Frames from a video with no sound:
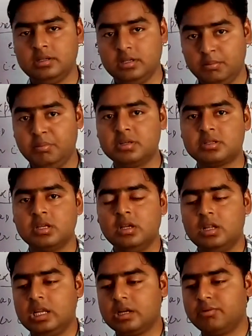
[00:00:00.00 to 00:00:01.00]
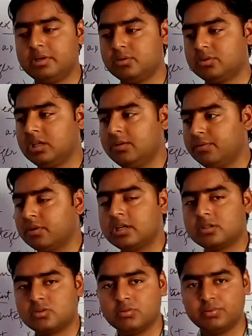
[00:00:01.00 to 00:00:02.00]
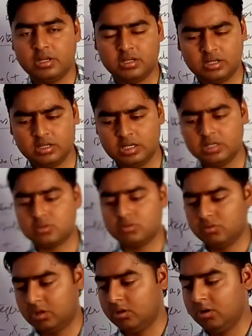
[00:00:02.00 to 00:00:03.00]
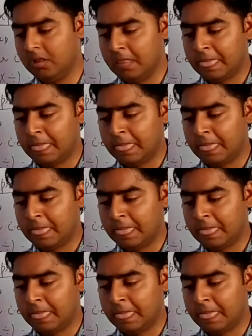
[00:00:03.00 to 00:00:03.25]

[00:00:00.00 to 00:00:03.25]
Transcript: numbers like 1 2 3 4 and so on,